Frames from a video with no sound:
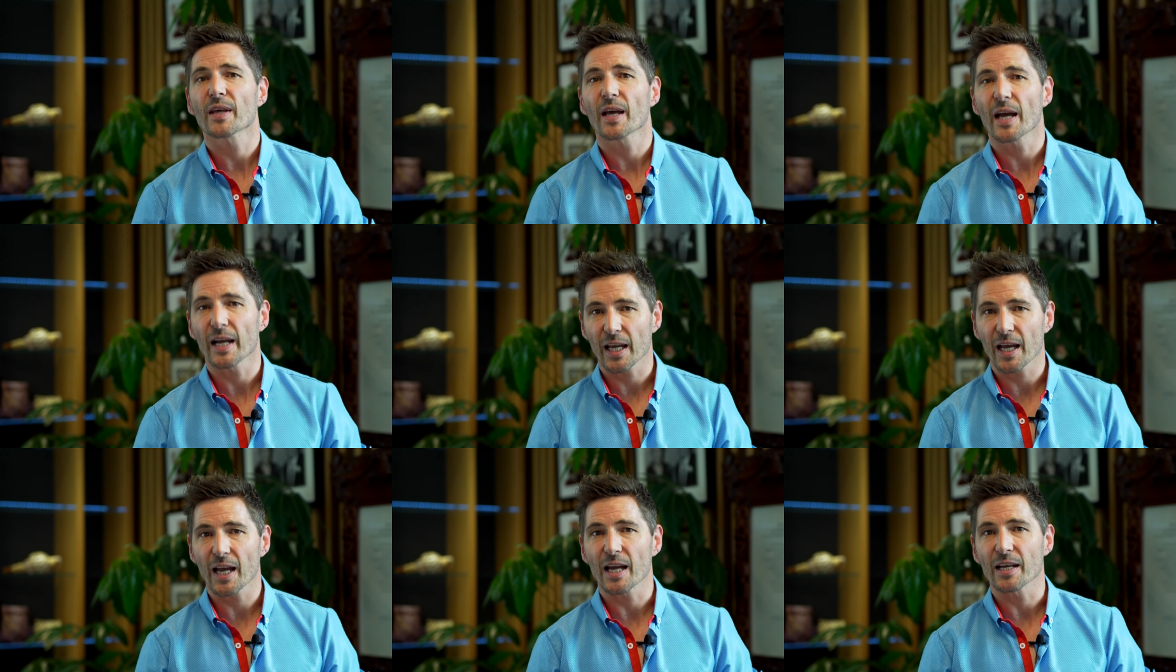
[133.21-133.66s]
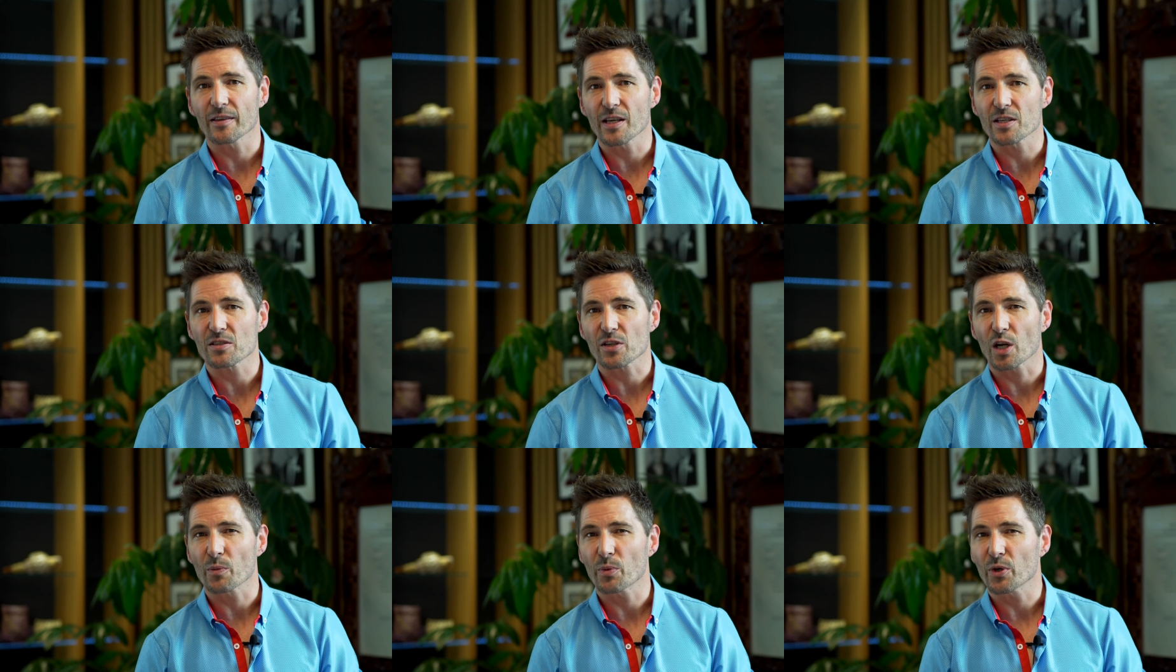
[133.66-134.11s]
again,
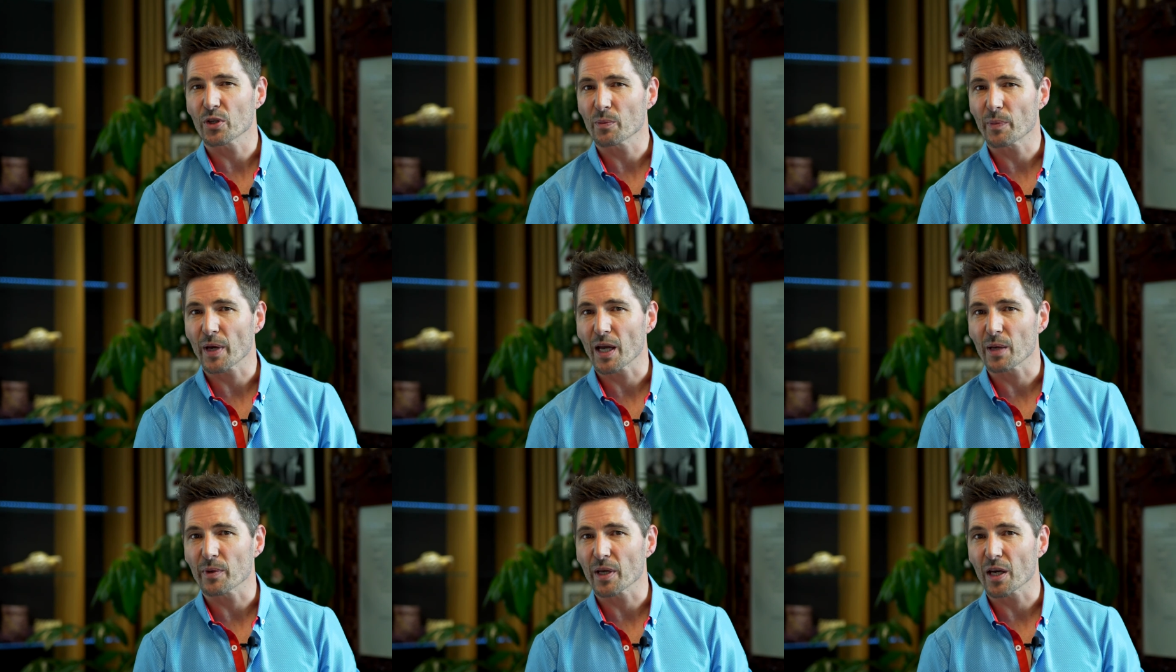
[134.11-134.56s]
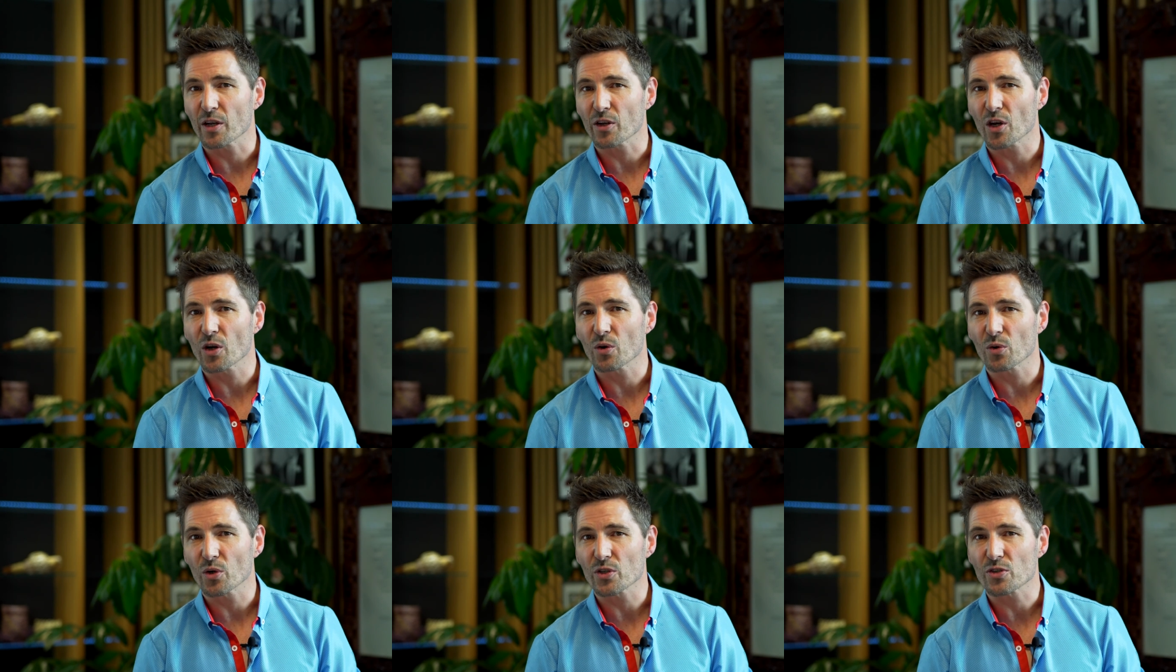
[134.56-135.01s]
that's going to put the baby under
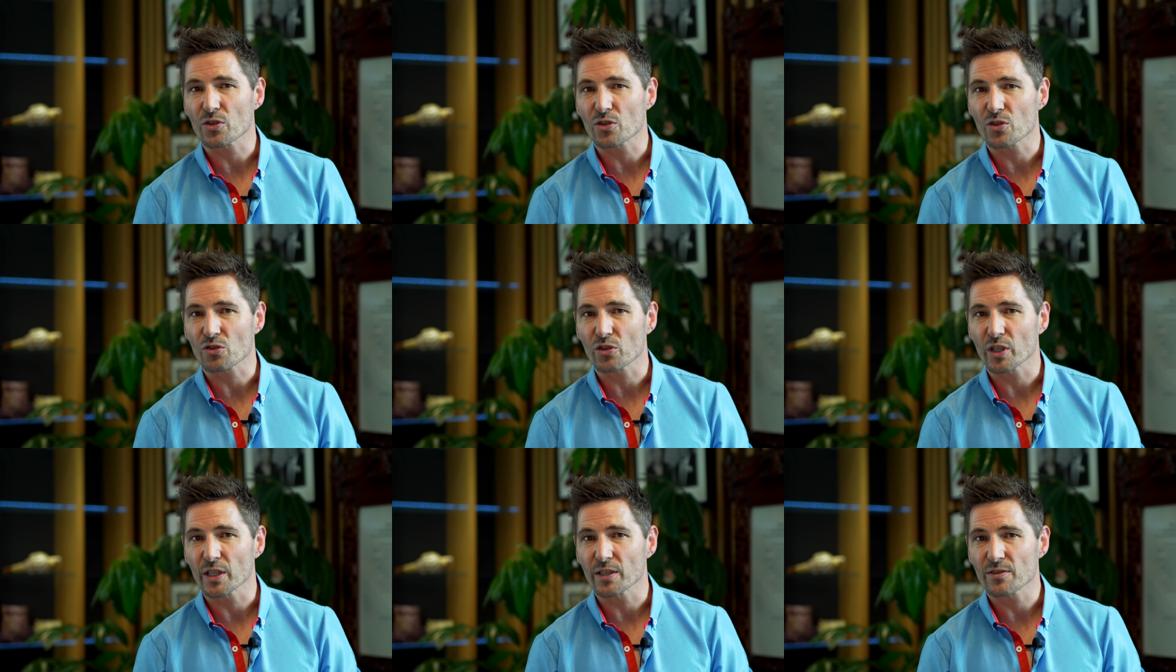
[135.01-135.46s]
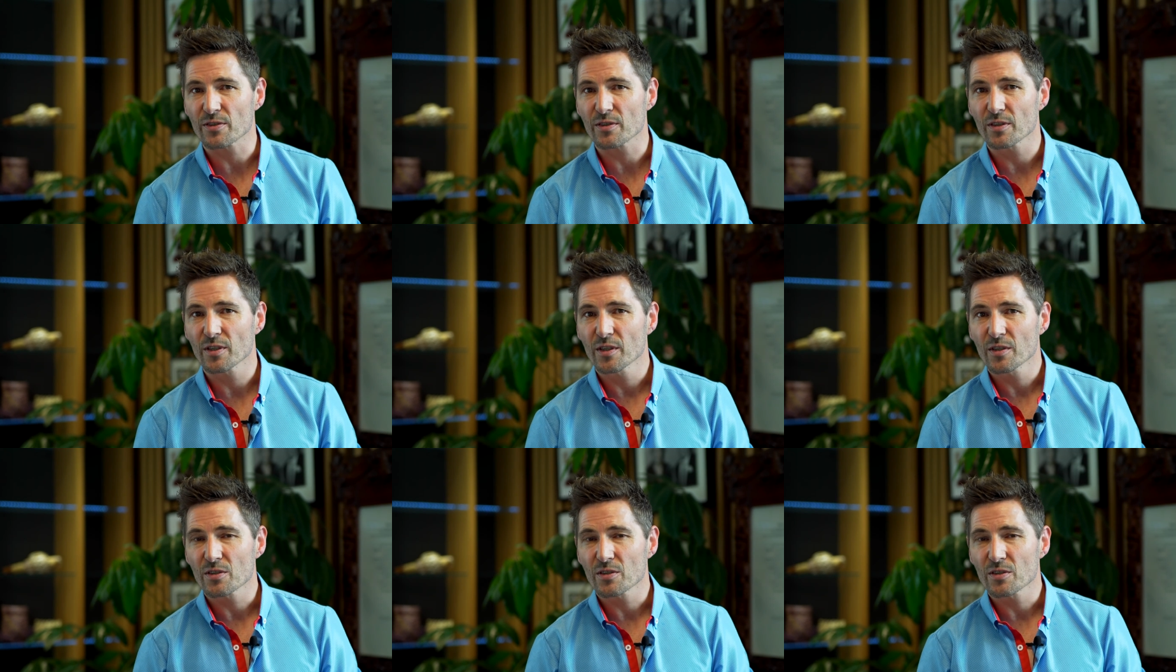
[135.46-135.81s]
whole lots of stress.